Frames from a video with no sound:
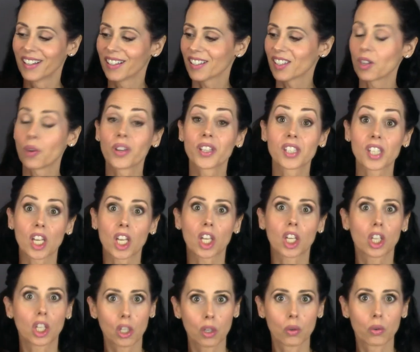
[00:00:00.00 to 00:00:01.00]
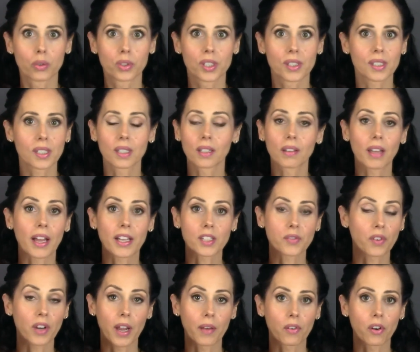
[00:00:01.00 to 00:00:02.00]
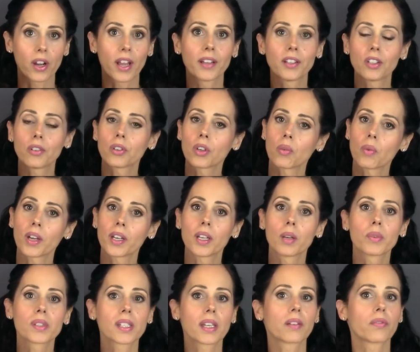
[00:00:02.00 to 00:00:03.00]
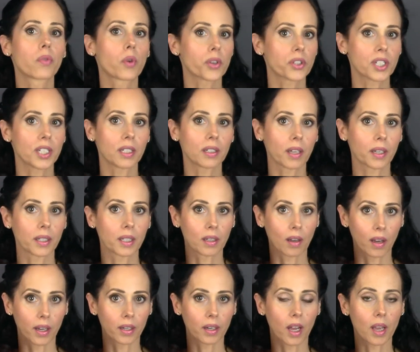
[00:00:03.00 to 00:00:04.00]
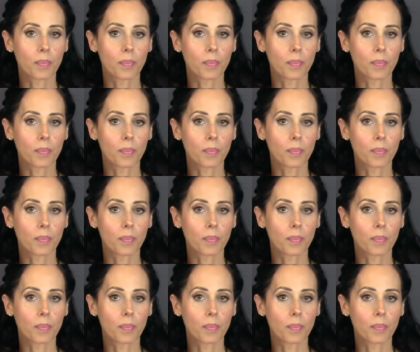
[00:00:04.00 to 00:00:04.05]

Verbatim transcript: So it's huge. It's gonna last forever. And you know what? It was like $14.99.